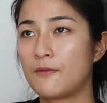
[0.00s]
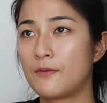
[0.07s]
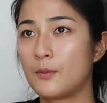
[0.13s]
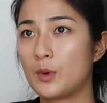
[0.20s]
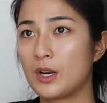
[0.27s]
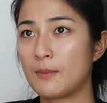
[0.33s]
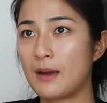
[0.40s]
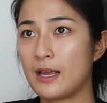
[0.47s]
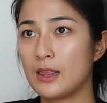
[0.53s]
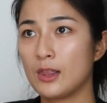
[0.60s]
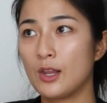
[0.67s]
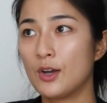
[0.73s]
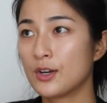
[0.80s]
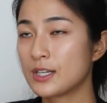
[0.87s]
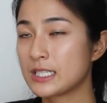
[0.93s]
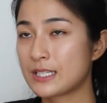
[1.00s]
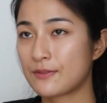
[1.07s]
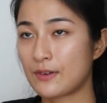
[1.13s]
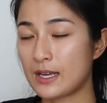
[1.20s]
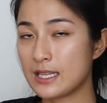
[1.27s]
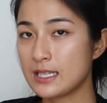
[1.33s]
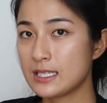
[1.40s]
one of my longest
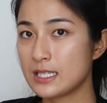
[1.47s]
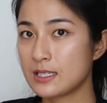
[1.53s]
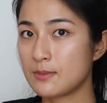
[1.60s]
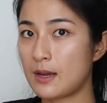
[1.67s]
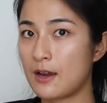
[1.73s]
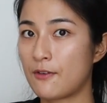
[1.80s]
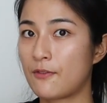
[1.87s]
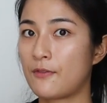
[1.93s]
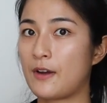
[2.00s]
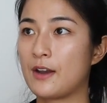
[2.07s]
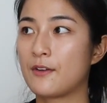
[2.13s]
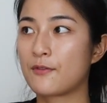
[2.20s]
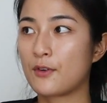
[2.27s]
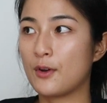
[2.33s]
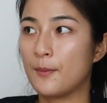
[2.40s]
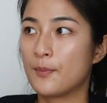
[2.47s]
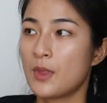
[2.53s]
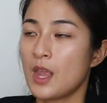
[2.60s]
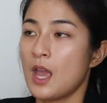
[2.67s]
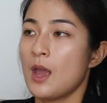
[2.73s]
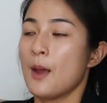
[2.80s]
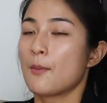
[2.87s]
friends is my friend from
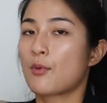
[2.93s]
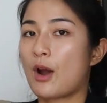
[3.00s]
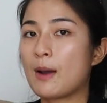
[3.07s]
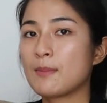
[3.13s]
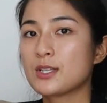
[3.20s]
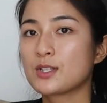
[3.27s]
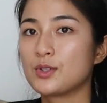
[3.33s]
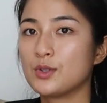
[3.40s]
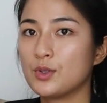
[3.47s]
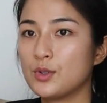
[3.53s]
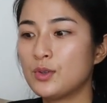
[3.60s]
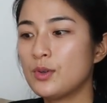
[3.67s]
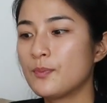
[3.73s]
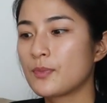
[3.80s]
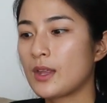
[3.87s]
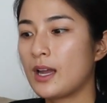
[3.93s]
primary school.